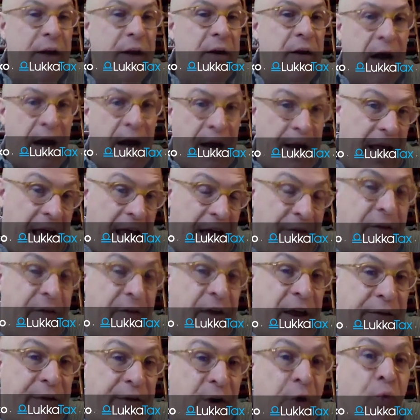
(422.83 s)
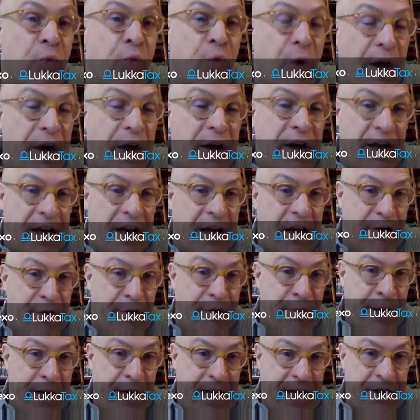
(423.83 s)
Having run a
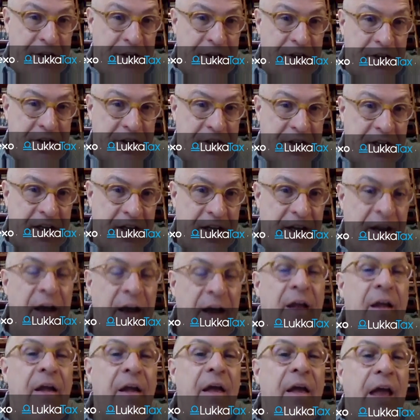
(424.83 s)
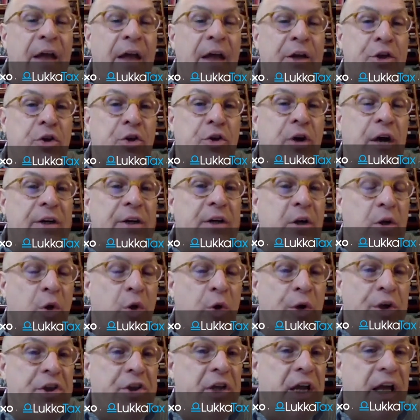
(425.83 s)
government agency and tried to
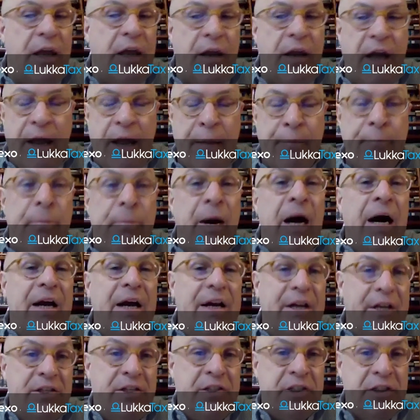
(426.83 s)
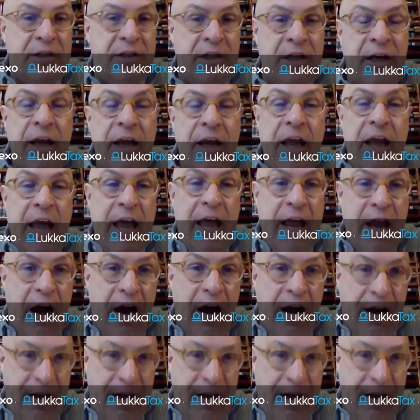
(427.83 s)
launch a modest AI